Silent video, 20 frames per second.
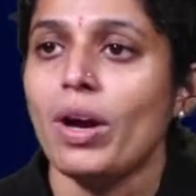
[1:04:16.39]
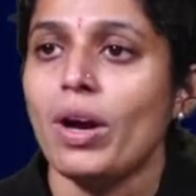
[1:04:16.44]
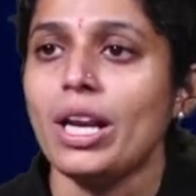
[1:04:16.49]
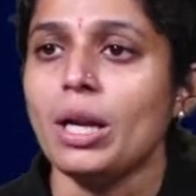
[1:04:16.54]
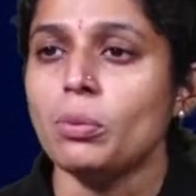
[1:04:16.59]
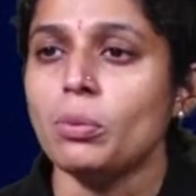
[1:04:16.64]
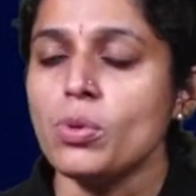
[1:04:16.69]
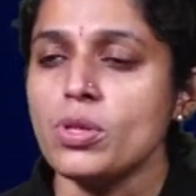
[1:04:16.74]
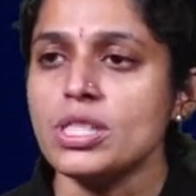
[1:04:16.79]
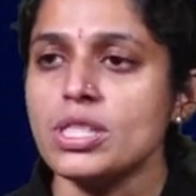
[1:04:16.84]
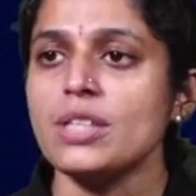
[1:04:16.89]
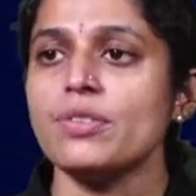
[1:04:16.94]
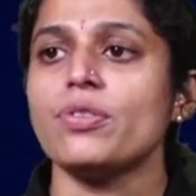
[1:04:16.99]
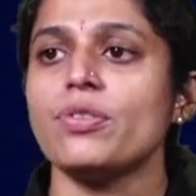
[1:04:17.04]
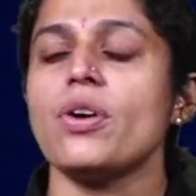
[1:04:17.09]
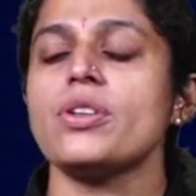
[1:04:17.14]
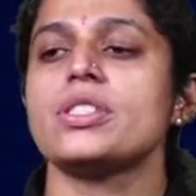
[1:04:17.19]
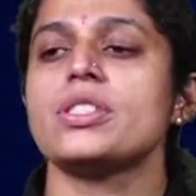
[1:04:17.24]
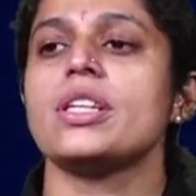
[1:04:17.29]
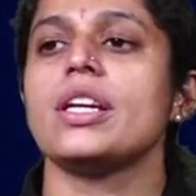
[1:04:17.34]
While a
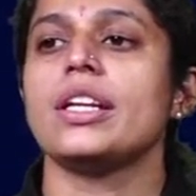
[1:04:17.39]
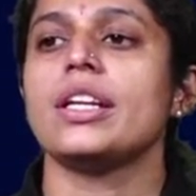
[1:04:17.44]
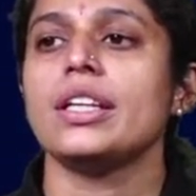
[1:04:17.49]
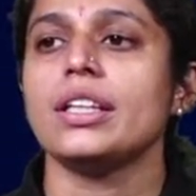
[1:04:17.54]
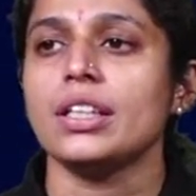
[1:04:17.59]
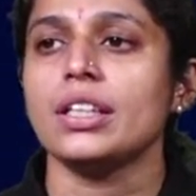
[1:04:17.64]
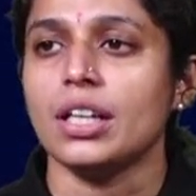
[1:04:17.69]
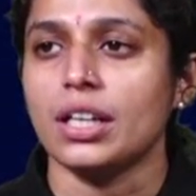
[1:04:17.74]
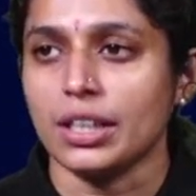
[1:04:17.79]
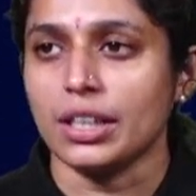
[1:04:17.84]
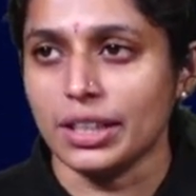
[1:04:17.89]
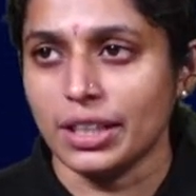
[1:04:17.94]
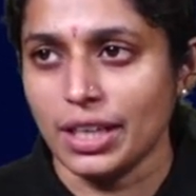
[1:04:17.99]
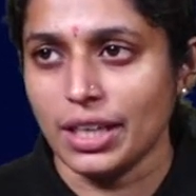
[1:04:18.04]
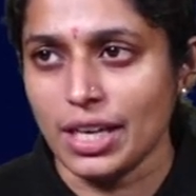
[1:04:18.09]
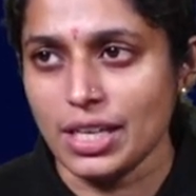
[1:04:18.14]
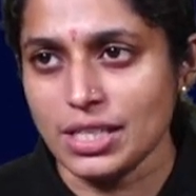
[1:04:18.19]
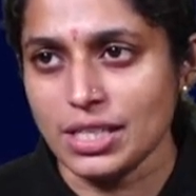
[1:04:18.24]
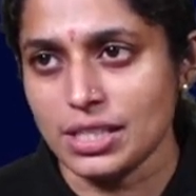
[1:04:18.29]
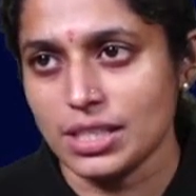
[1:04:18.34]
munsif was hearing a
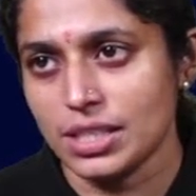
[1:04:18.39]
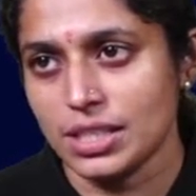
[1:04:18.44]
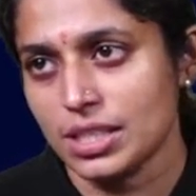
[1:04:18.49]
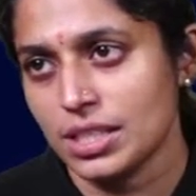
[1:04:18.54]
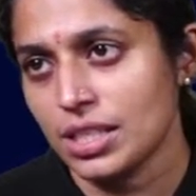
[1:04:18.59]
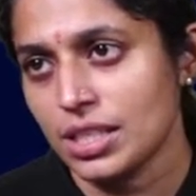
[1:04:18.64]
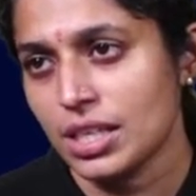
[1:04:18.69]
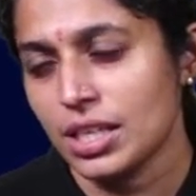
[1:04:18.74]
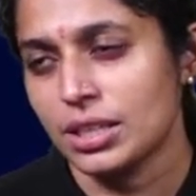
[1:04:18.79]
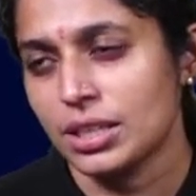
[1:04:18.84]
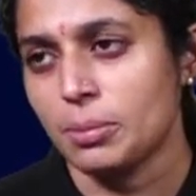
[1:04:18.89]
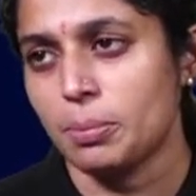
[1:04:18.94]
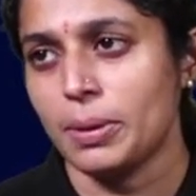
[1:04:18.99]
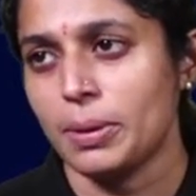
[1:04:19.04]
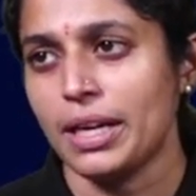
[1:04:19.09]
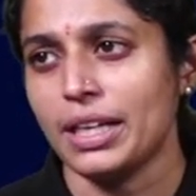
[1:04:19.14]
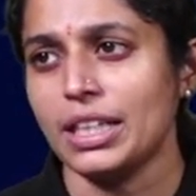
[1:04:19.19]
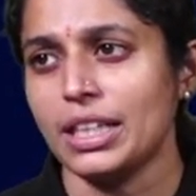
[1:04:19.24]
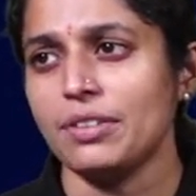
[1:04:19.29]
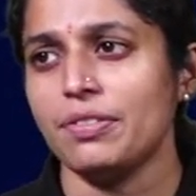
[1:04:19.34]
case, the
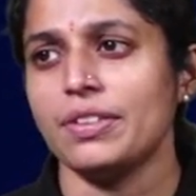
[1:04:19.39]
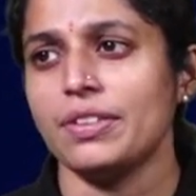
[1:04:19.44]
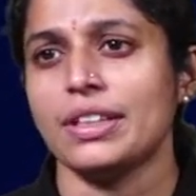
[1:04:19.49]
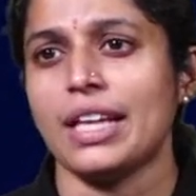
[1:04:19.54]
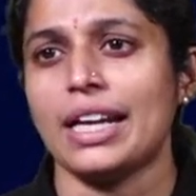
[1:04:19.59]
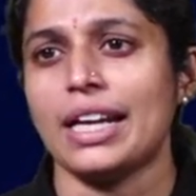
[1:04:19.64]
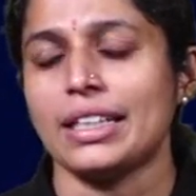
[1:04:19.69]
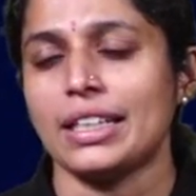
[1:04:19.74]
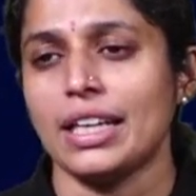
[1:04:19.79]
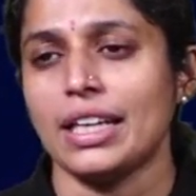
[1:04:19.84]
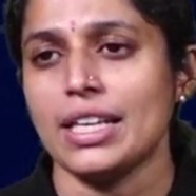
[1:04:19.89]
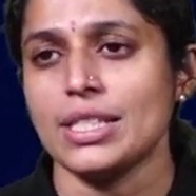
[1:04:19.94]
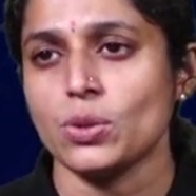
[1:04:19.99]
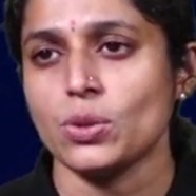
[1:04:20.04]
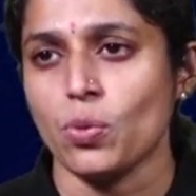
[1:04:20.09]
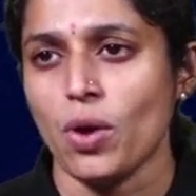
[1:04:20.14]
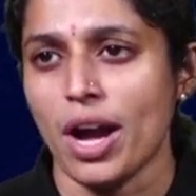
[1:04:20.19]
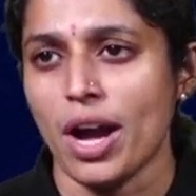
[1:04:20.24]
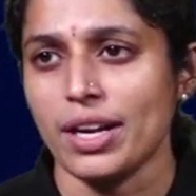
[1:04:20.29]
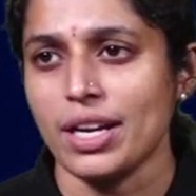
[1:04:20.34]
plaintiff in that
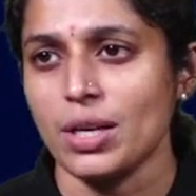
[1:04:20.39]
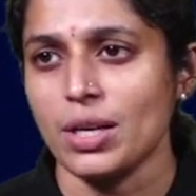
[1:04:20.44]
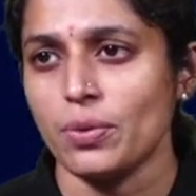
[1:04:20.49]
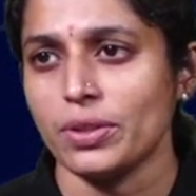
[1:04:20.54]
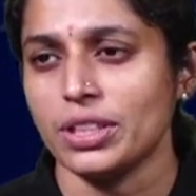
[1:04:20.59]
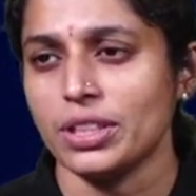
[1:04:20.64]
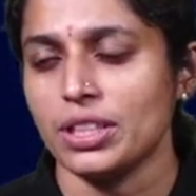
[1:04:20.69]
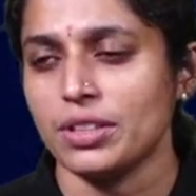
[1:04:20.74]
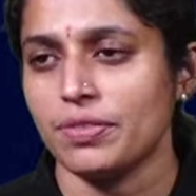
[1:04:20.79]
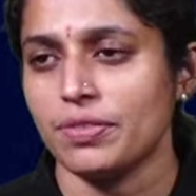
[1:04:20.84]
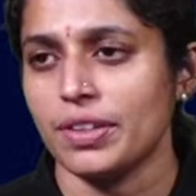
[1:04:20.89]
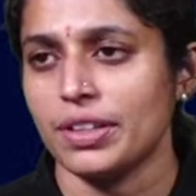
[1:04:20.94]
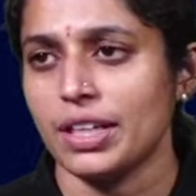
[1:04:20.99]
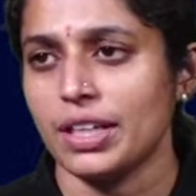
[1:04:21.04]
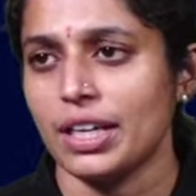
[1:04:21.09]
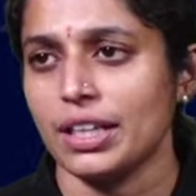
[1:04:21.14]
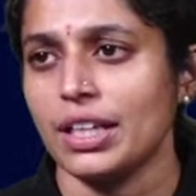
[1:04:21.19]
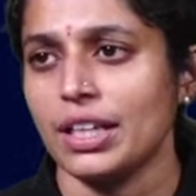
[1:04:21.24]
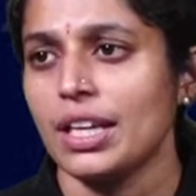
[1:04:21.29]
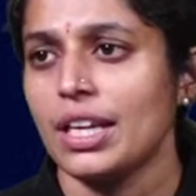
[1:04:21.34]
case quarrelled with the
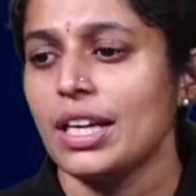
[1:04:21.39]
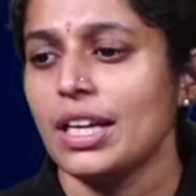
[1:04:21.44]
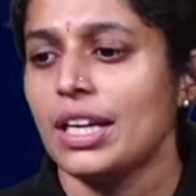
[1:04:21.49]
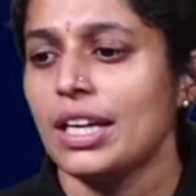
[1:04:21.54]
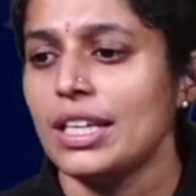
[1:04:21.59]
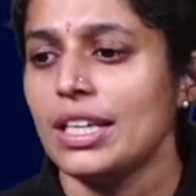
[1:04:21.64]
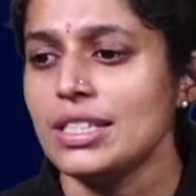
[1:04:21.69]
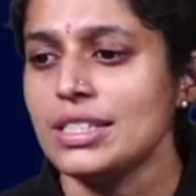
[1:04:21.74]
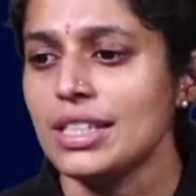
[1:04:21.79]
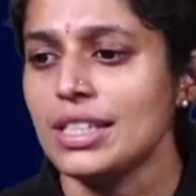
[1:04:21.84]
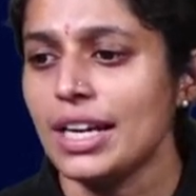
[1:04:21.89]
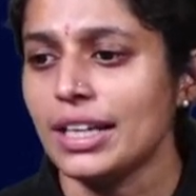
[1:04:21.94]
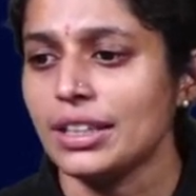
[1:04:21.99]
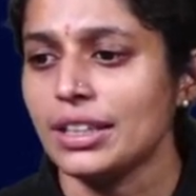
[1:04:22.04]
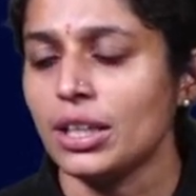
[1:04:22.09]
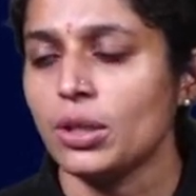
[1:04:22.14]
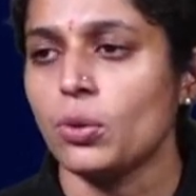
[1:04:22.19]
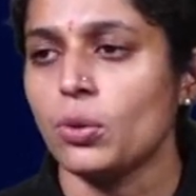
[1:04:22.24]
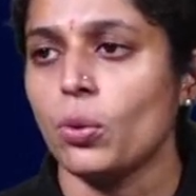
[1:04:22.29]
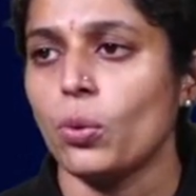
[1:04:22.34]
defendant
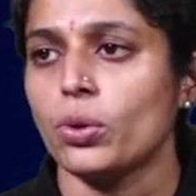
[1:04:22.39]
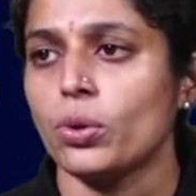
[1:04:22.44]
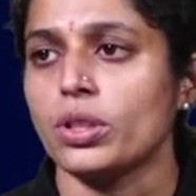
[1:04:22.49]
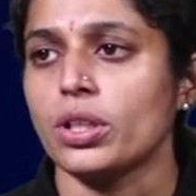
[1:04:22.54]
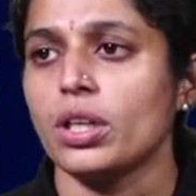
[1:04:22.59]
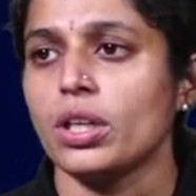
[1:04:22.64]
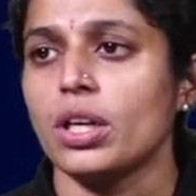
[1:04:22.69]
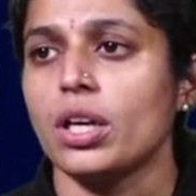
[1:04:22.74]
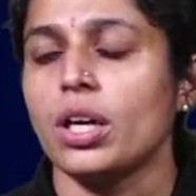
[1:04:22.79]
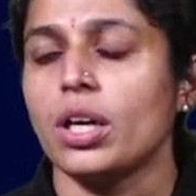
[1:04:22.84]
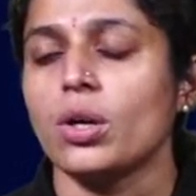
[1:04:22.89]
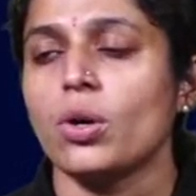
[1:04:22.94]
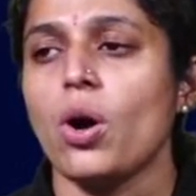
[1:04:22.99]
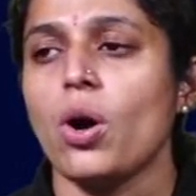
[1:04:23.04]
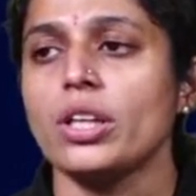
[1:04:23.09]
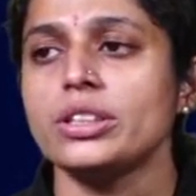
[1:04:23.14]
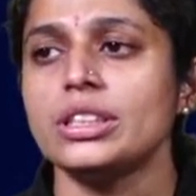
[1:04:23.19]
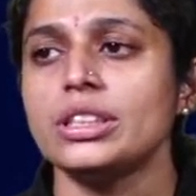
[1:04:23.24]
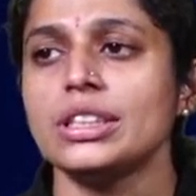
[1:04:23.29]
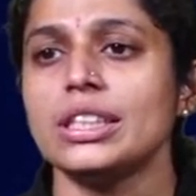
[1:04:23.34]
inside the court,
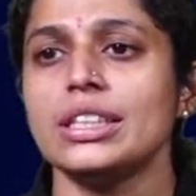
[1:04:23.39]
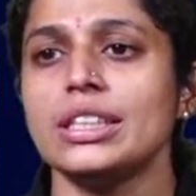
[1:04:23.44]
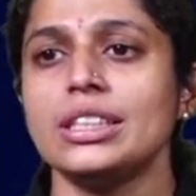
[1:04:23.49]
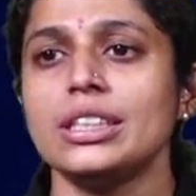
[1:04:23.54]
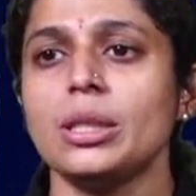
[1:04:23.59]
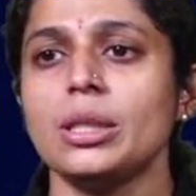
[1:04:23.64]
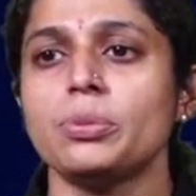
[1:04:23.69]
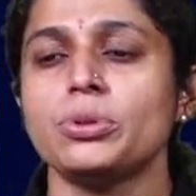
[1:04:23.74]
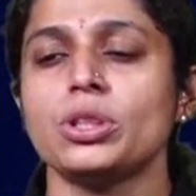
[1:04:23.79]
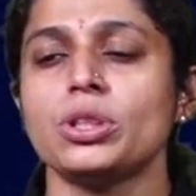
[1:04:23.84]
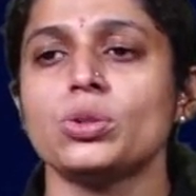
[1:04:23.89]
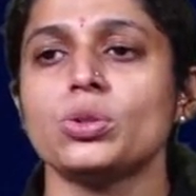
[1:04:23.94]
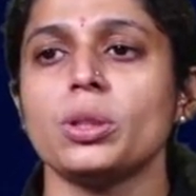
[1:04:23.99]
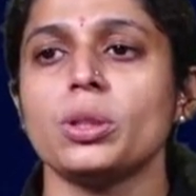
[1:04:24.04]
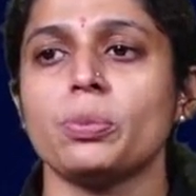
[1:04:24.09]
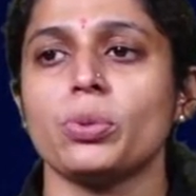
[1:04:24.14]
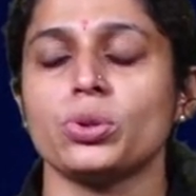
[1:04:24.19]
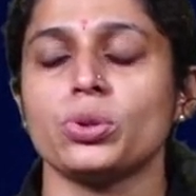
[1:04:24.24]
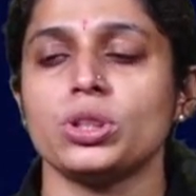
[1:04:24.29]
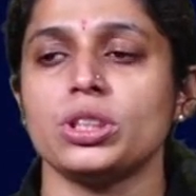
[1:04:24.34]
causing interruption
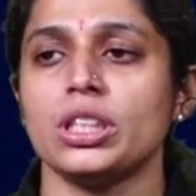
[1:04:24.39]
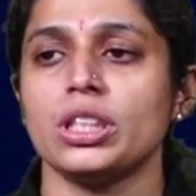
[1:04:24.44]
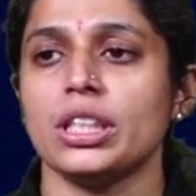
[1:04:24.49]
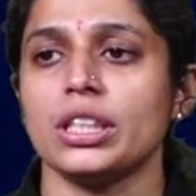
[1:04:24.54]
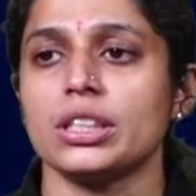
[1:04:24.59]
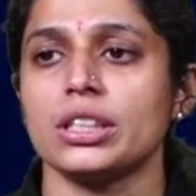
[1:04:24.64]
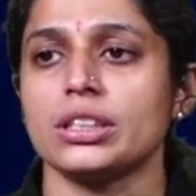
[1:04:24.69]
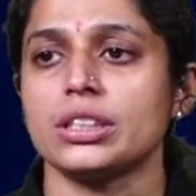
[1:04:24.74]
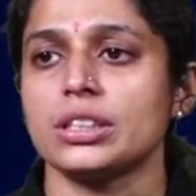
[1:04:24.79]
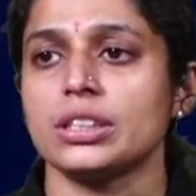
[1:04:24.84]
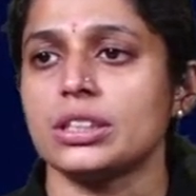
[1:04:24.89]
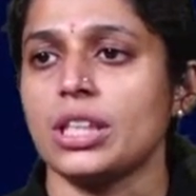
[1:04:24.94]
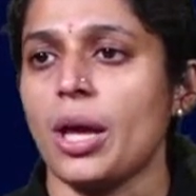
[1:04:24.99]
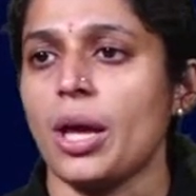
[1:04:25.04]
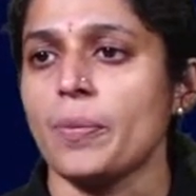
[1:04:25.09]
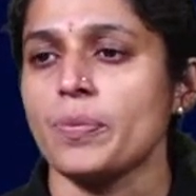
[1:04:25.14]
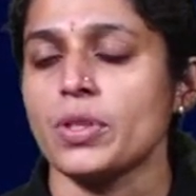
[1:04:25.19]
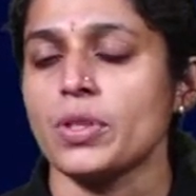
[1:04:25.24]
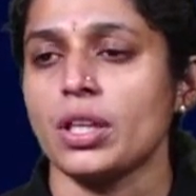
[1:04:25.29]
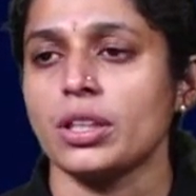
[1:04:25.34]
to the proceedings.